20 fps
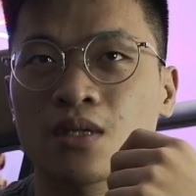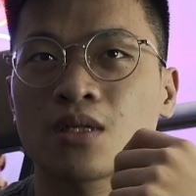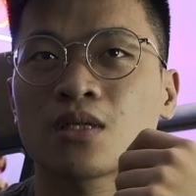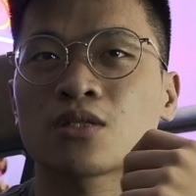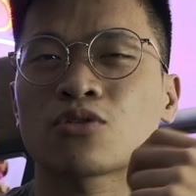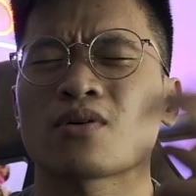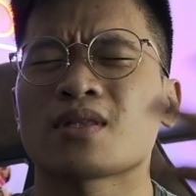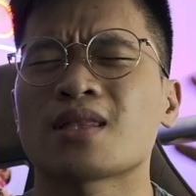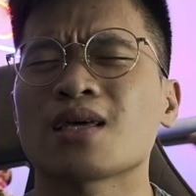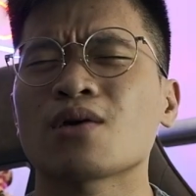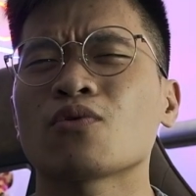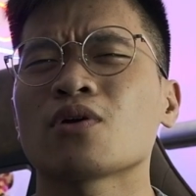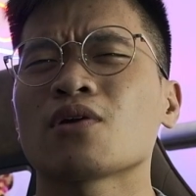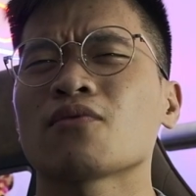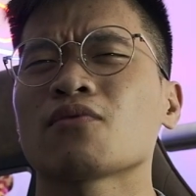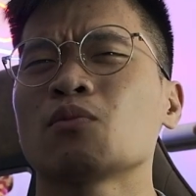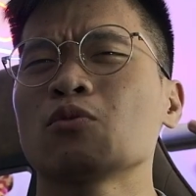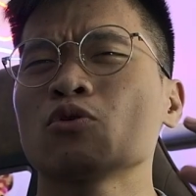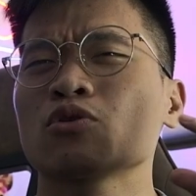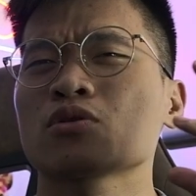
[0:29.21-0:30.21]
So I think one
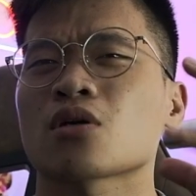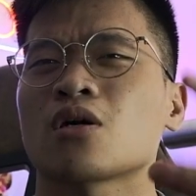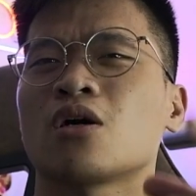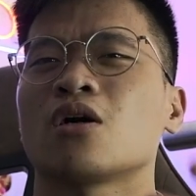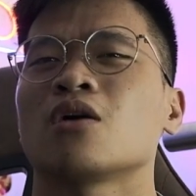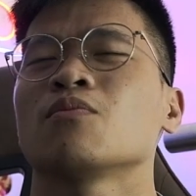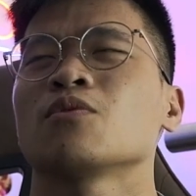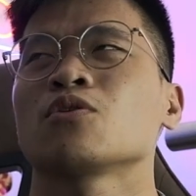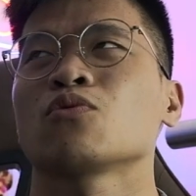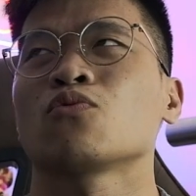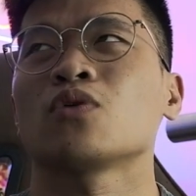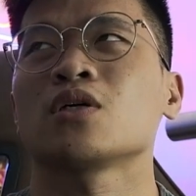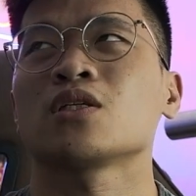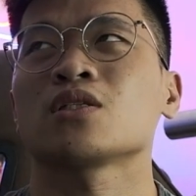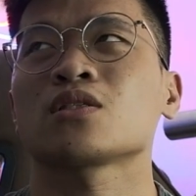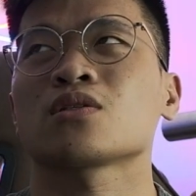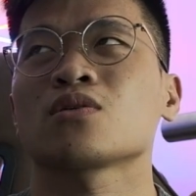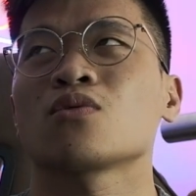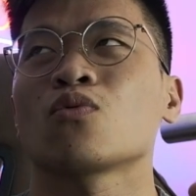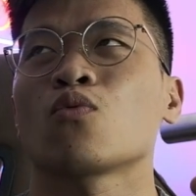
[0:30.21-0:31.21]
of the most common
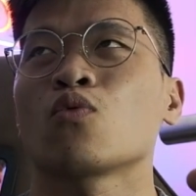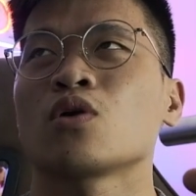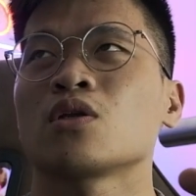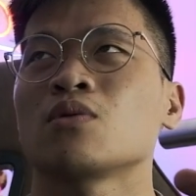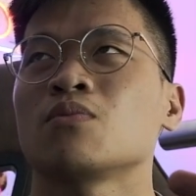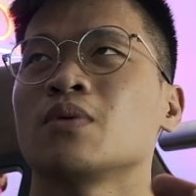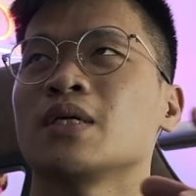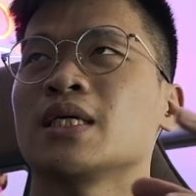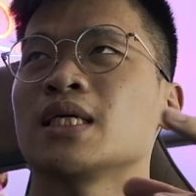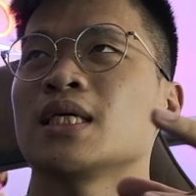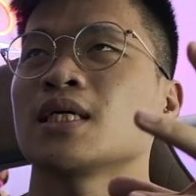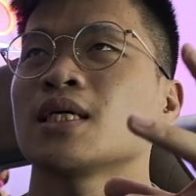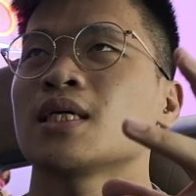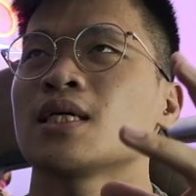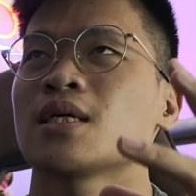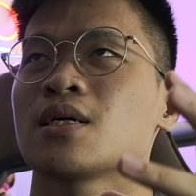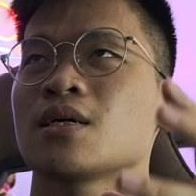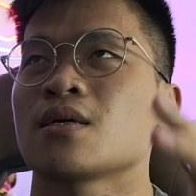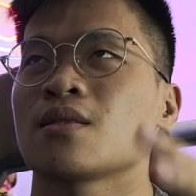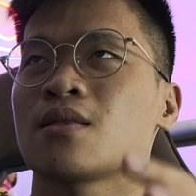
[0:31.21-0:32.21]
ones would be
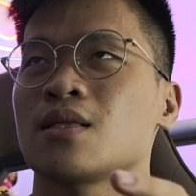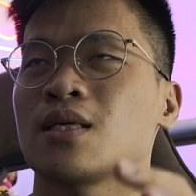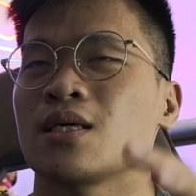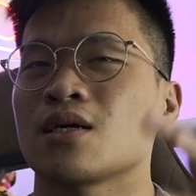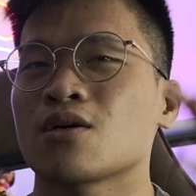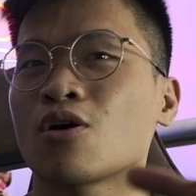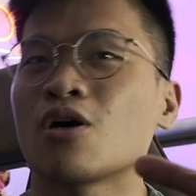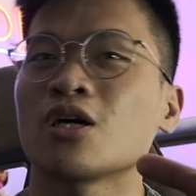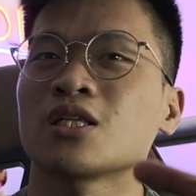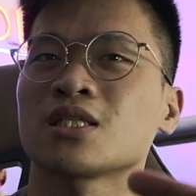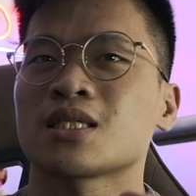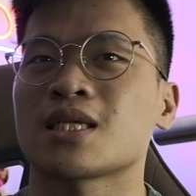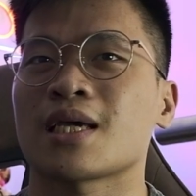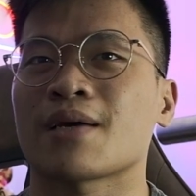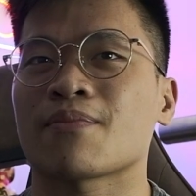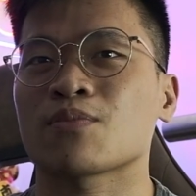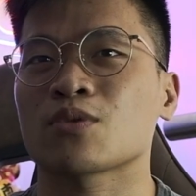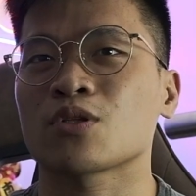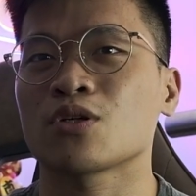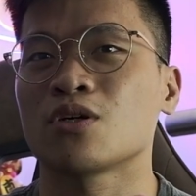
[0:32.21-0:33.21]
the
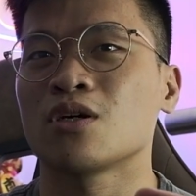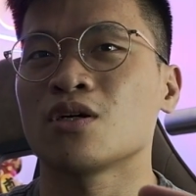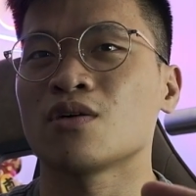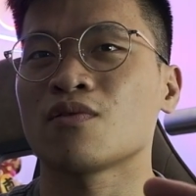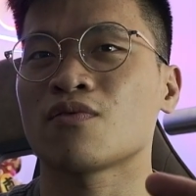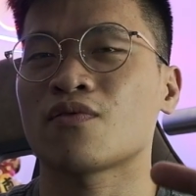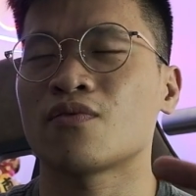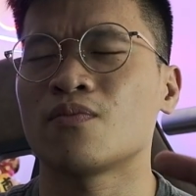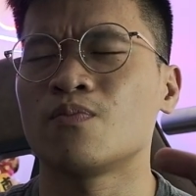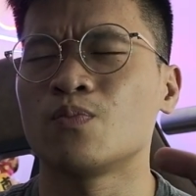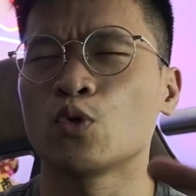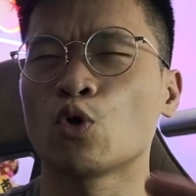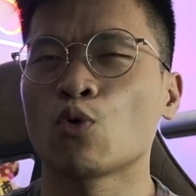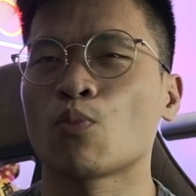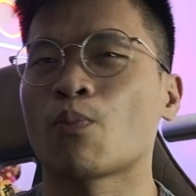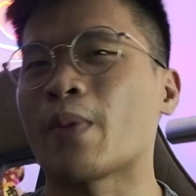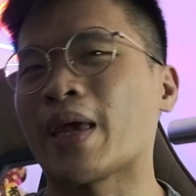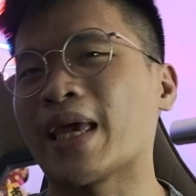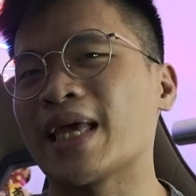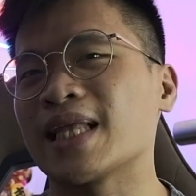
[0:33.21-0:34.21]
concept of no
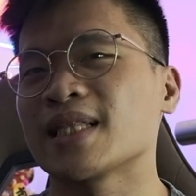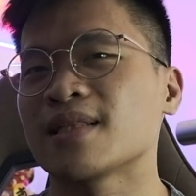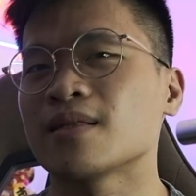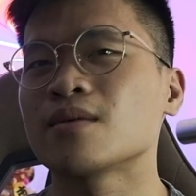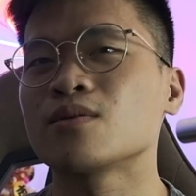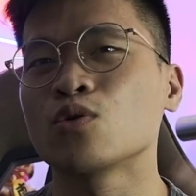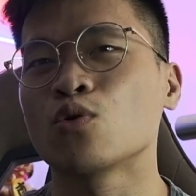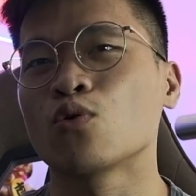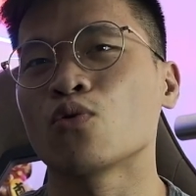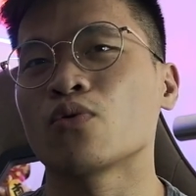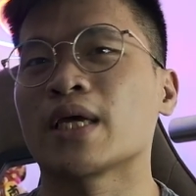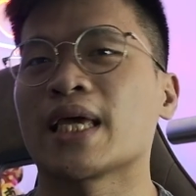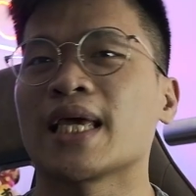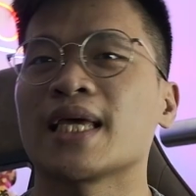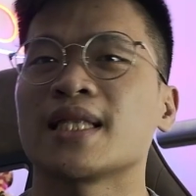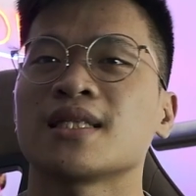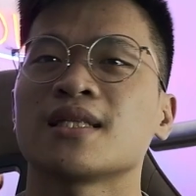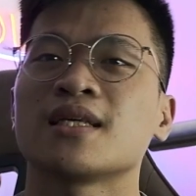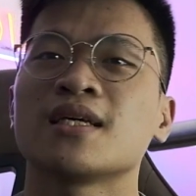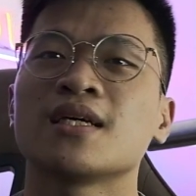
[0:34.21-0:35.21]
pain, no gain.